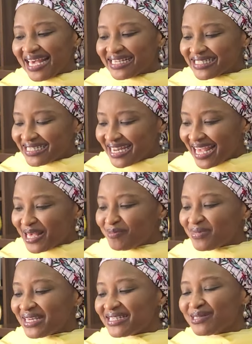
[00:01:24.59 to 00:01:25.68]
His
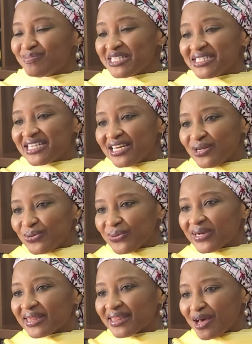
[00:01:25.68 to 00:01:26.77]
name is Mr.
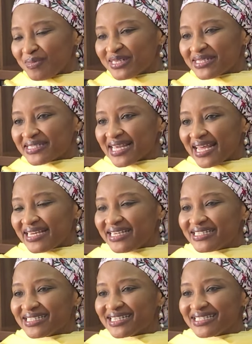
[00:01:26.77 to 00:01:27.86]
Luke Thomas, and
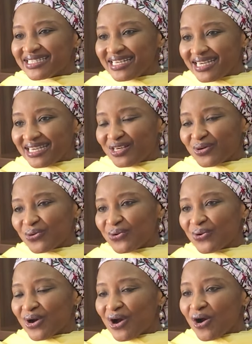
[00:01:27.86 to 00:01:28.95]
he's the
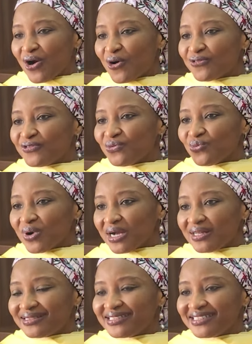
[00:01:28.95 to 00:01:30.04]
CEO of
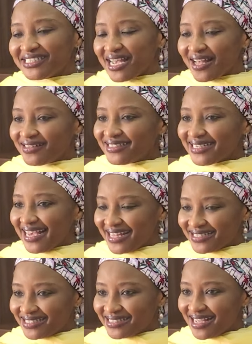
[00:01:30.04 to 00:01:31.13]
World Child
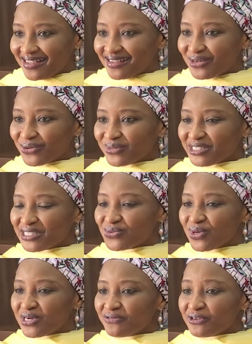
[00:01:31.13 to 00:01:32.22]
Cancer, which is
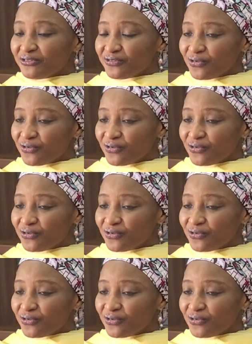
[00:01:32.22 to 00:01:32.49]
one of the